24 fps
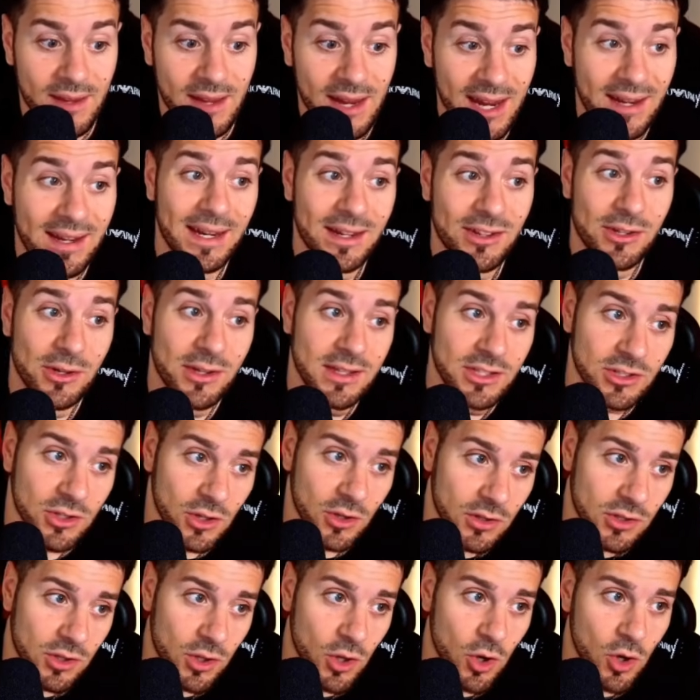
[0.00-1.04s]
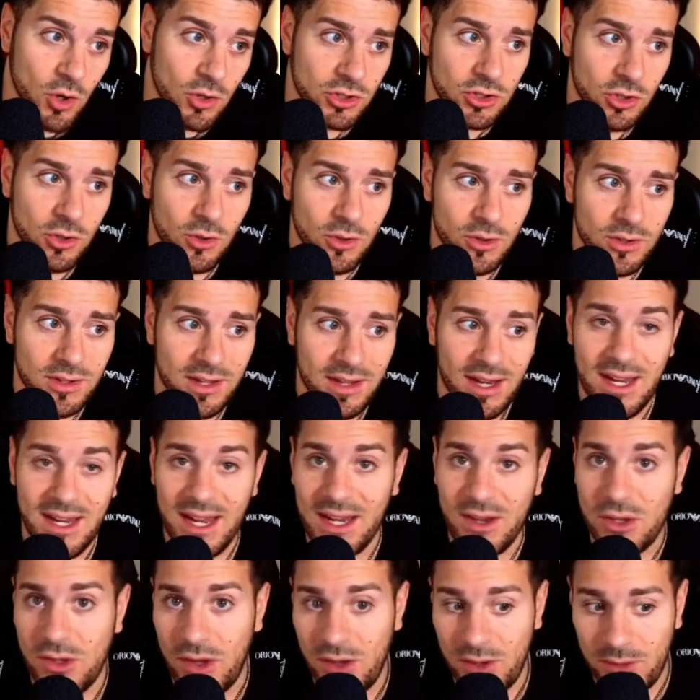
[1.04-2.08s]
And as a result, also the
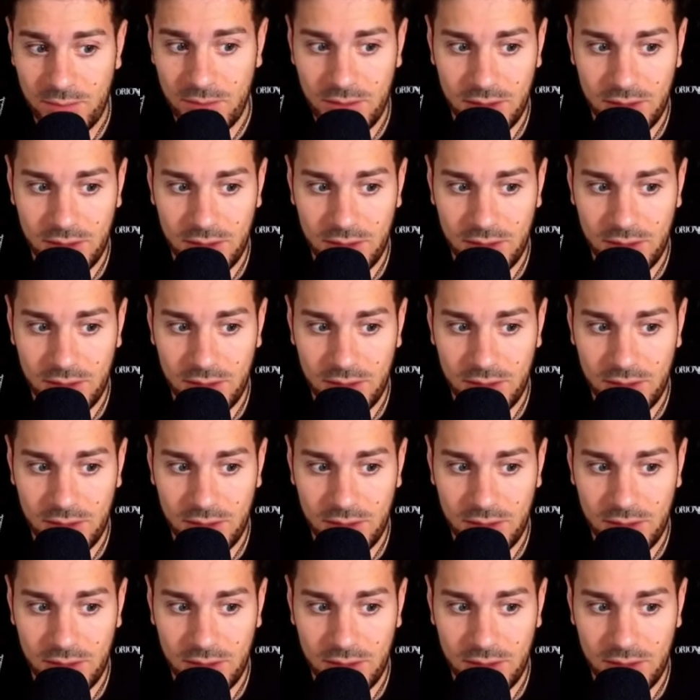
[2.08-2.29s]
diagonal.